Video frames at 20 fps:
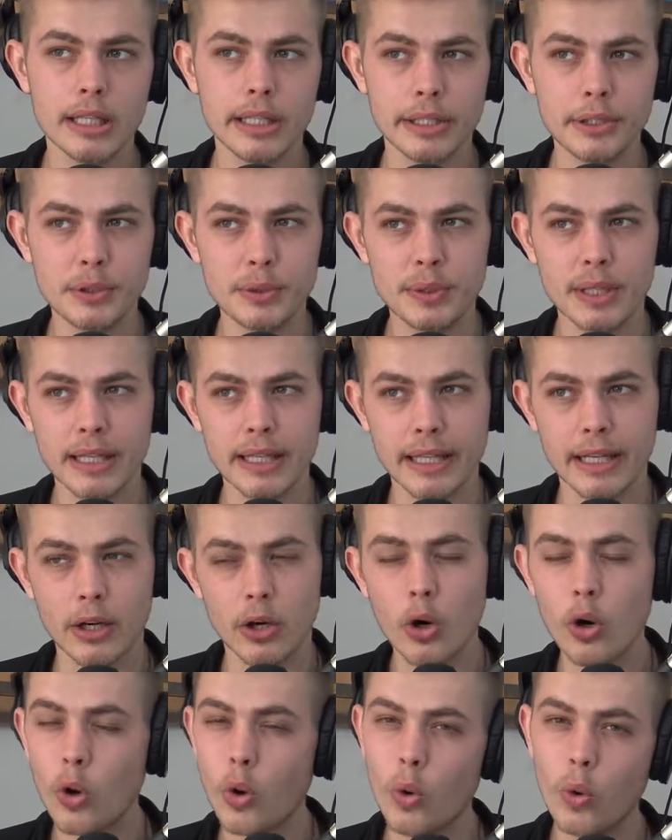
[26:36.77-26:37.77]
The dude had like a
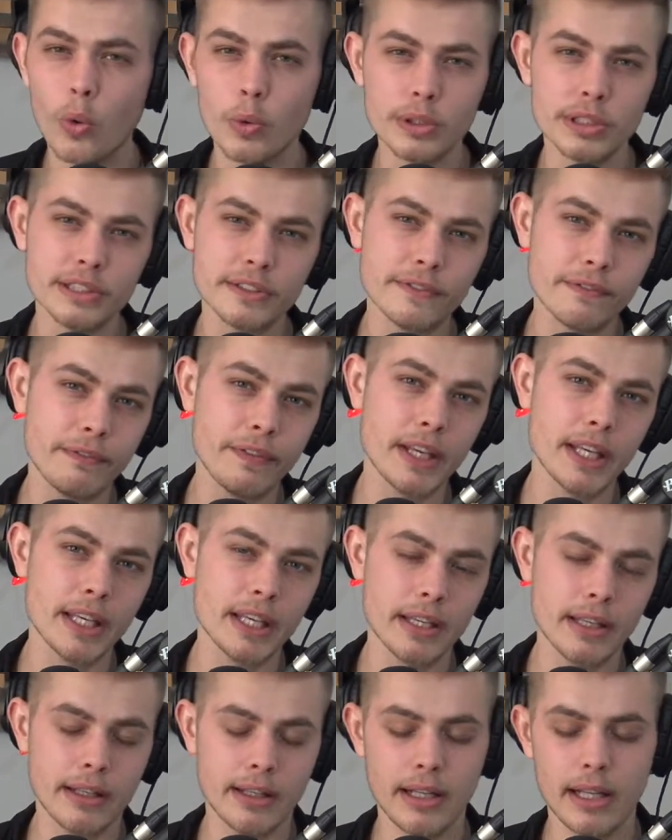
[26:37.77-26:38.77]
hole in his
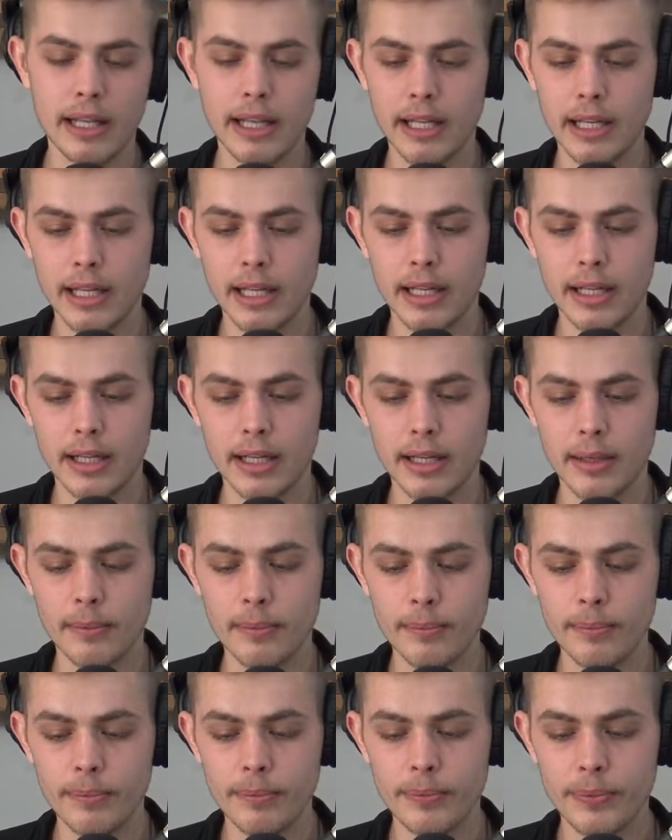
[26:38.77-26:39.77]
fin, and
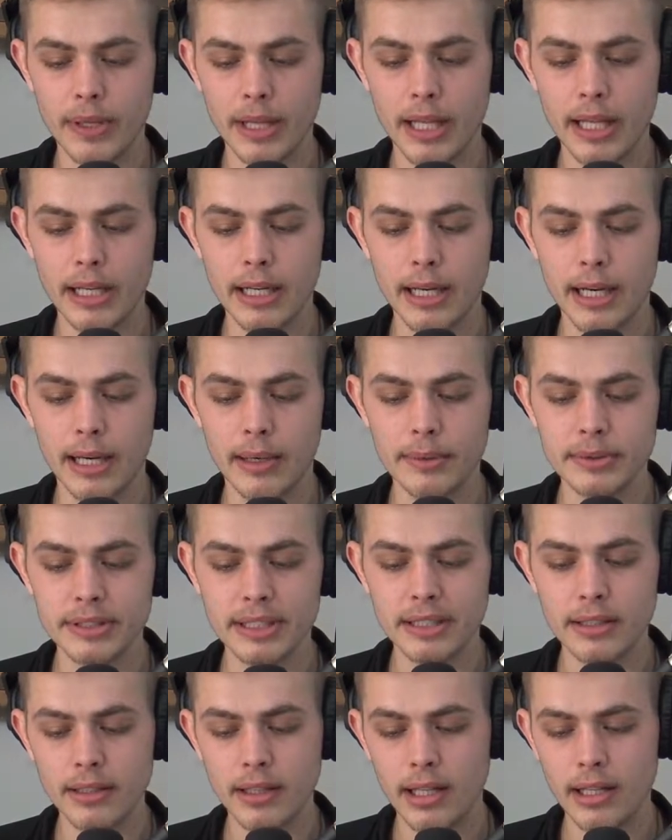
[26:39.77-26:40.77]
um, and I was
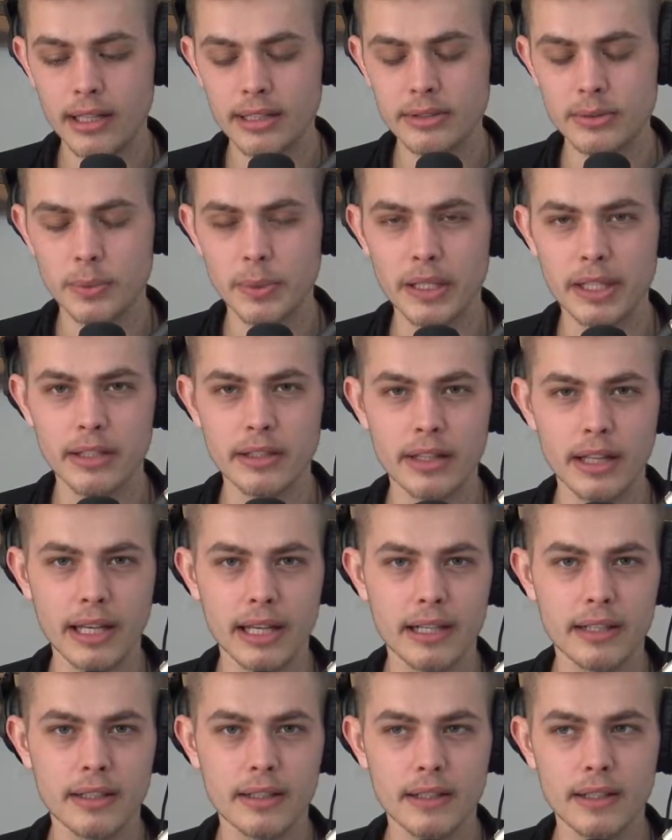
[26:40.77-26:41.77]
like, "Yeah, oh, that's weird.
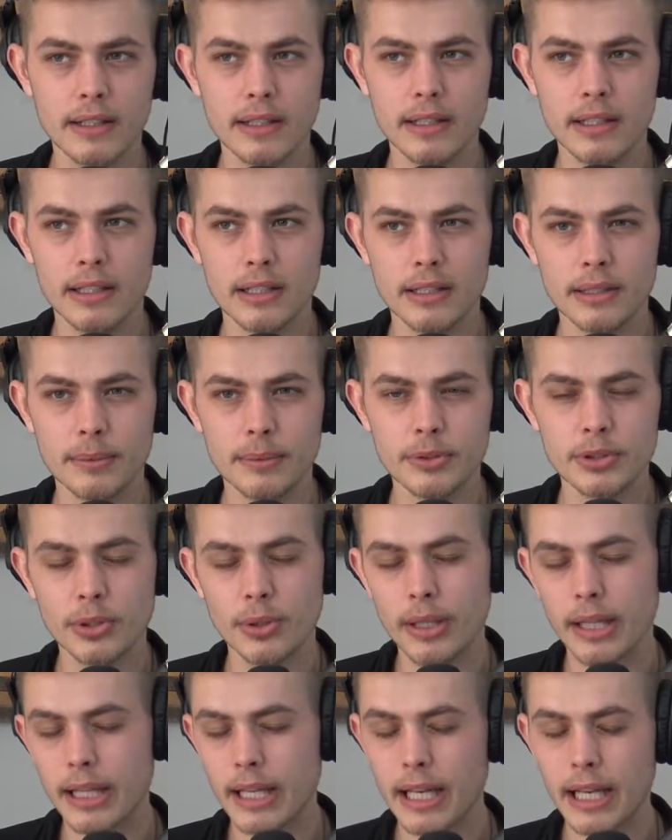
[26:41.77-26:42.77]
Like,
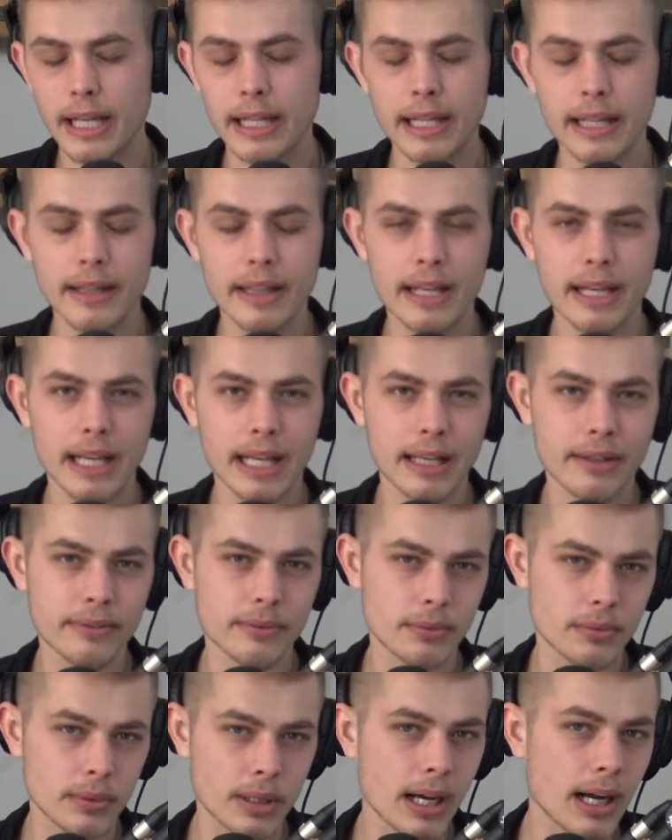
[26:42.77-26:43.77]
so then I then I gave
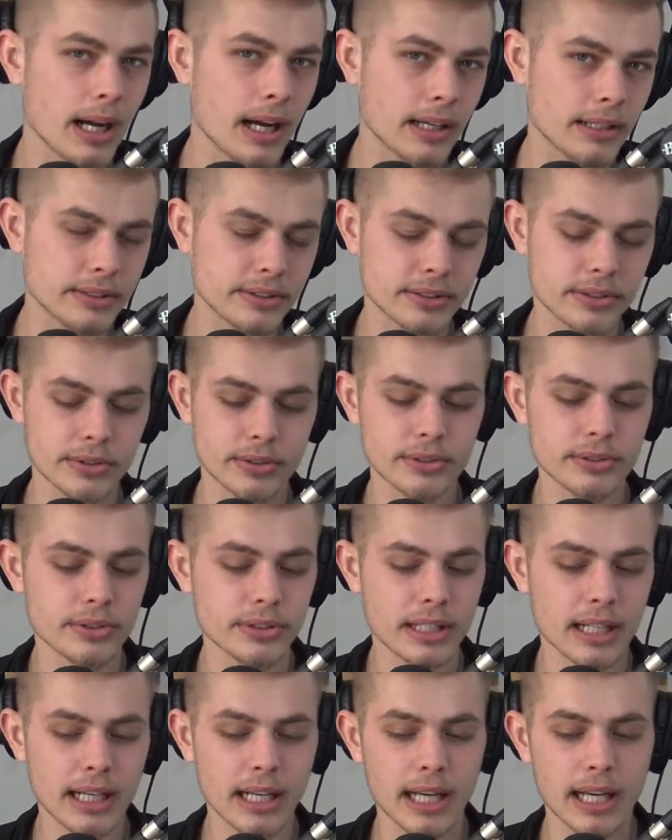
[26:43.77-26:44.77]
him rocks
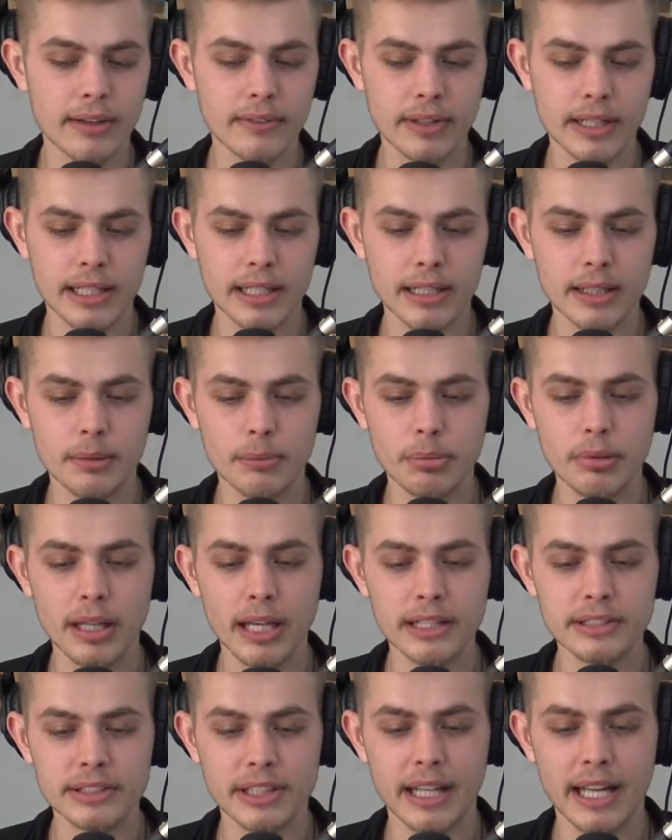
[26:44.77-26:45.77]
to kind of have like a
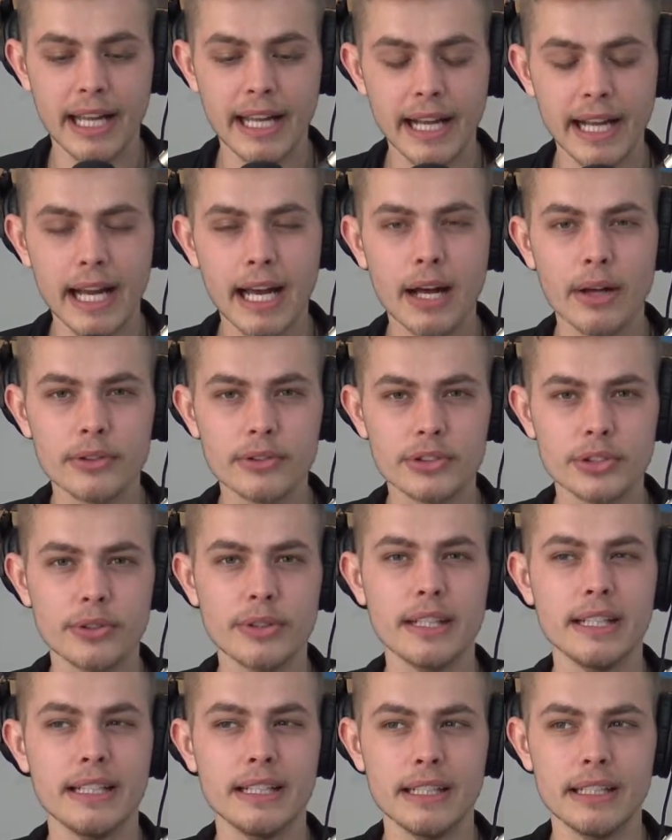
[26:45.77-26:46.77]
place to hang out, so
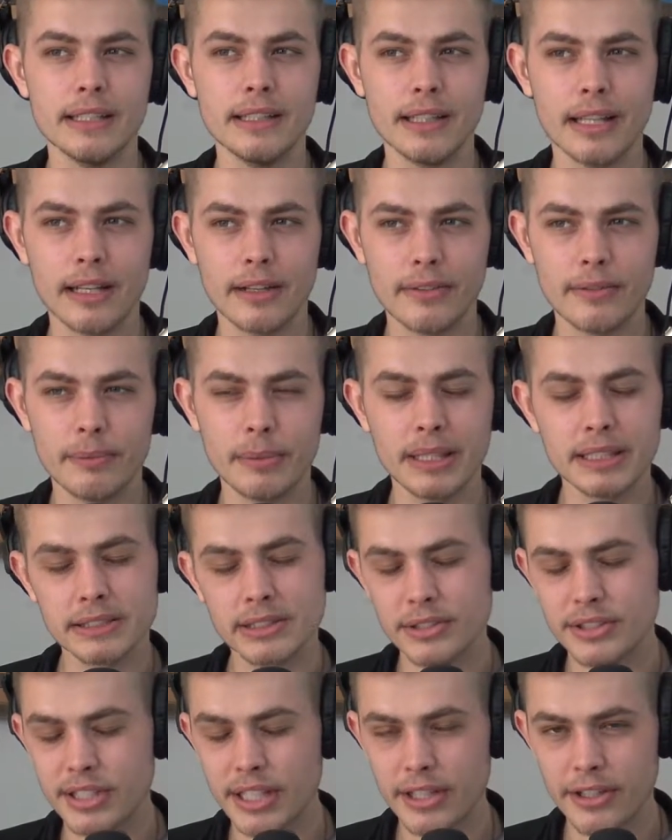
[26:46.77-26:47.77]
they didn't like
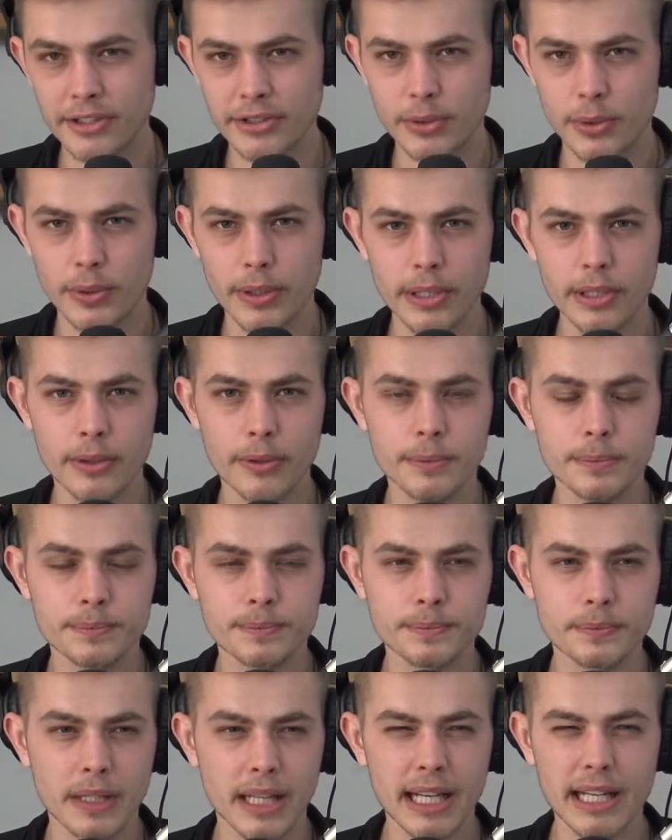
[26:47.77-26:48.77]
because they're territorial.
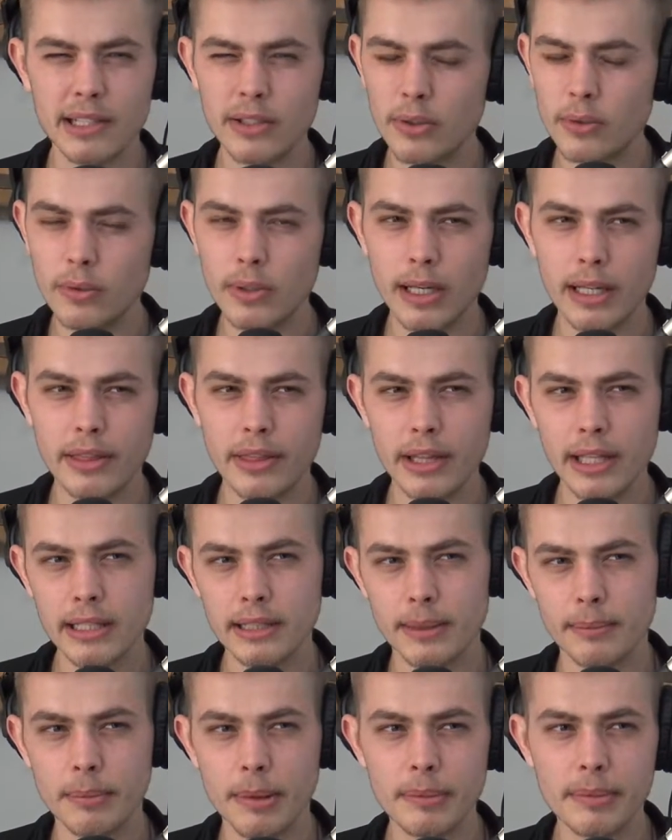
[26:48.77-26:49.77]
And I don't, I
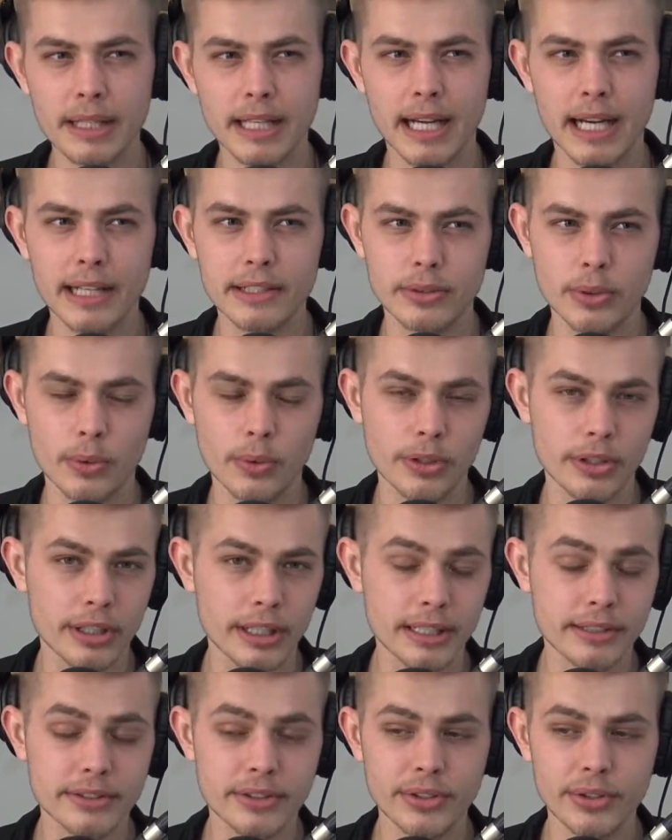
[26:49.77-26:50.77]
think maybe the guy told her
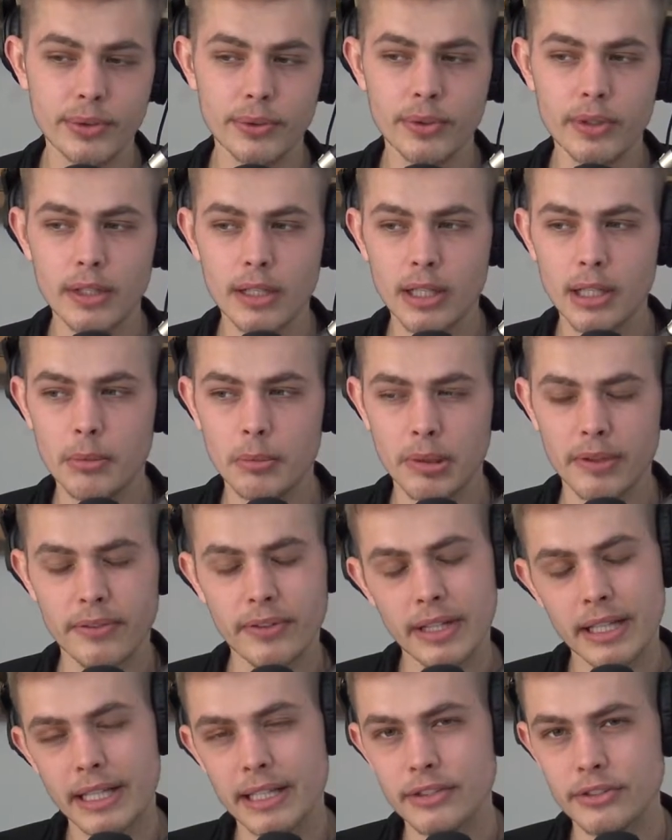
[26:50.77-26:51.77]
to get two, but I
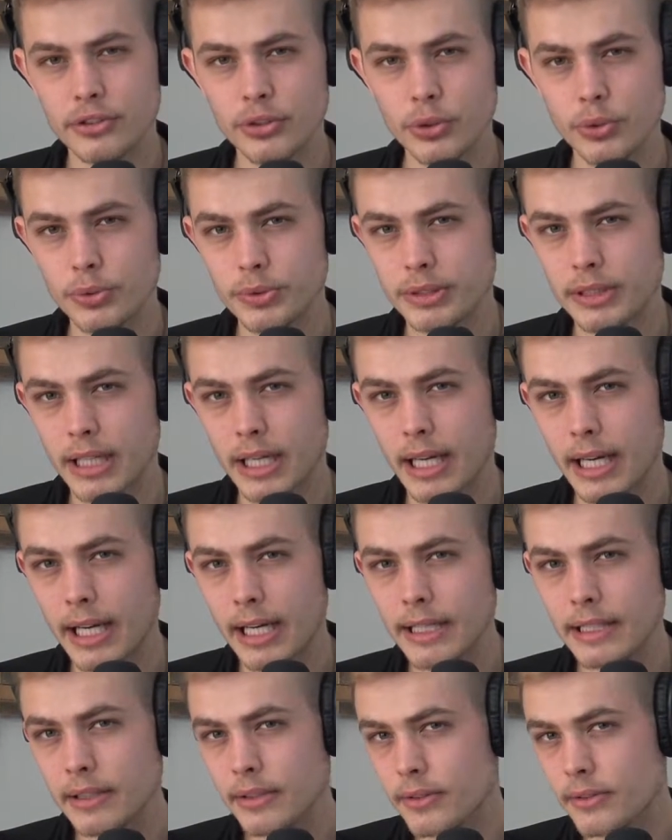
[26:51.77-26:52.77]
feel like getting two is
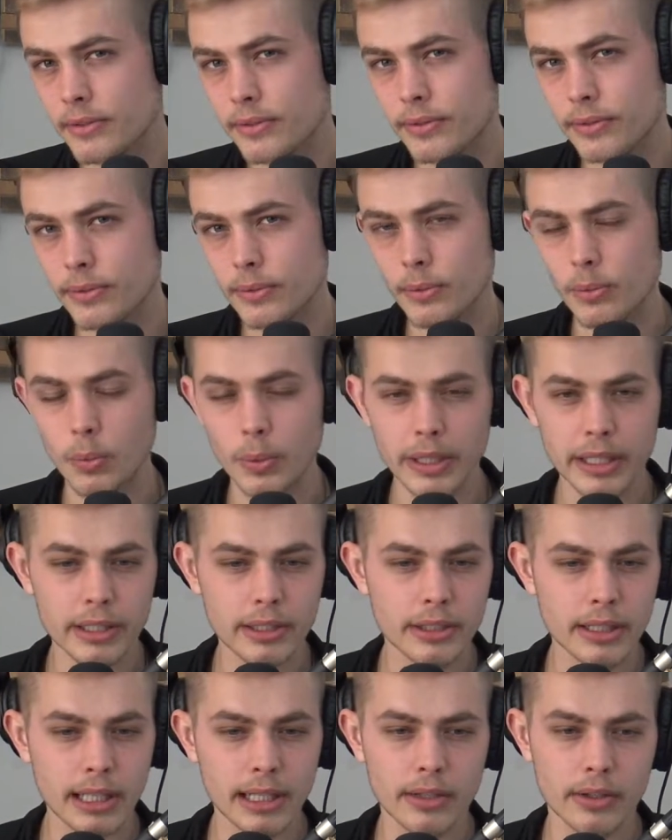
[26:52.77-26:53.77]
kind of
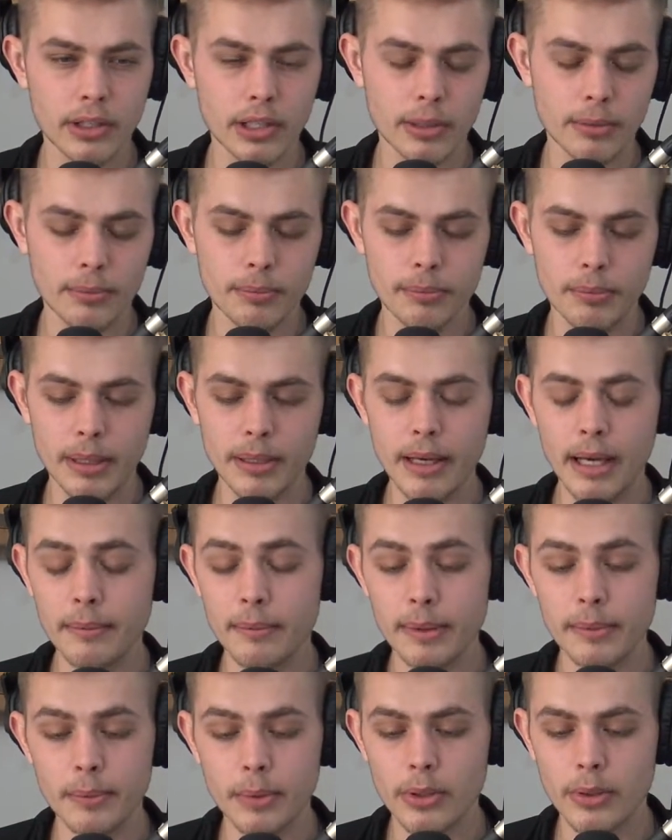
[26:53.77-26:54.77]
weird. I don't know. I
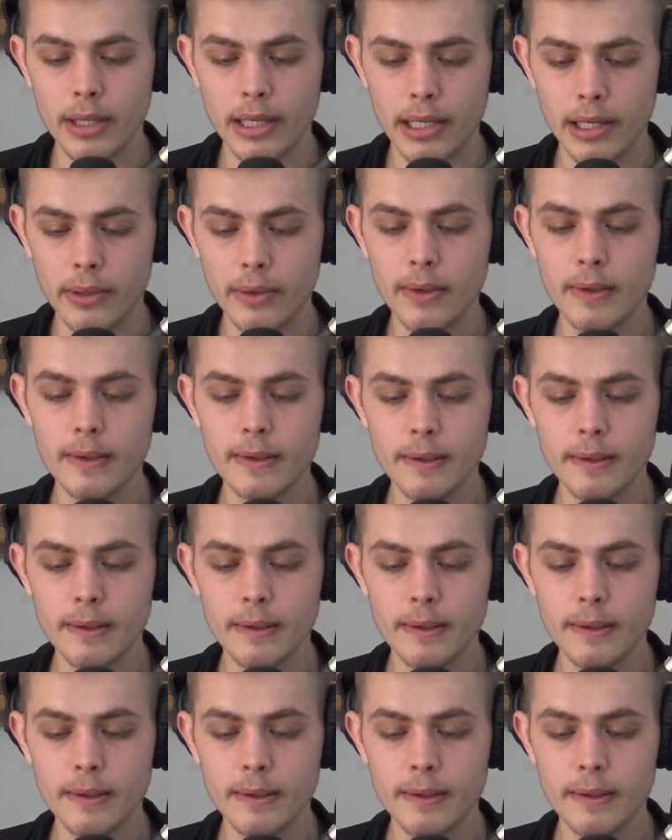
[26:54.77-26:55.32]
mean, what do I know?